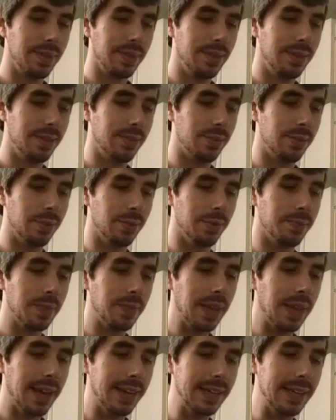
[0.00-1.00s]
So, I
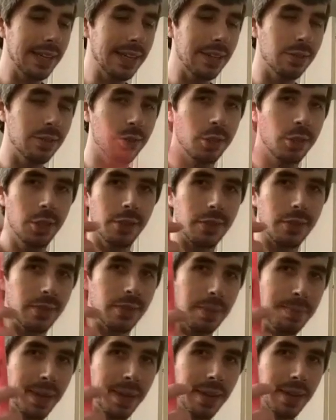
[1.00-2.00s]
needed just the
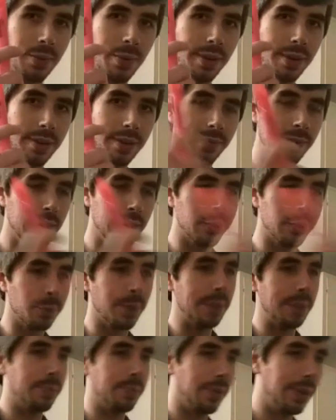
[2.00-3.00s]
pink one to finish my
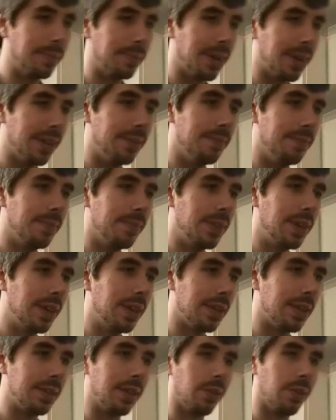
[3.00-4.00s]
playmat. The
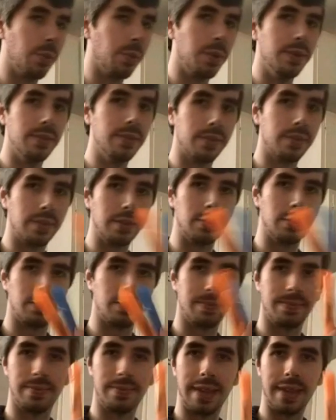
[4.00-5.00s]
other ones I just
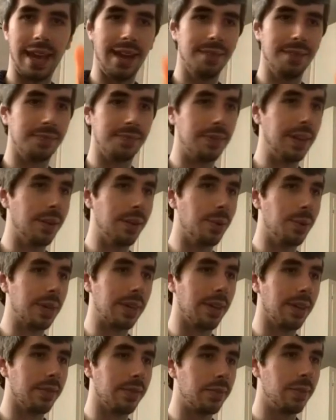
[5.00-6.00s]
have now, I
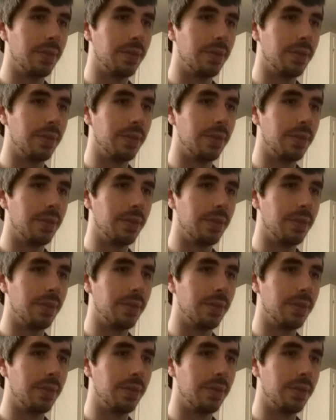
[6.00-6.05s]
guess.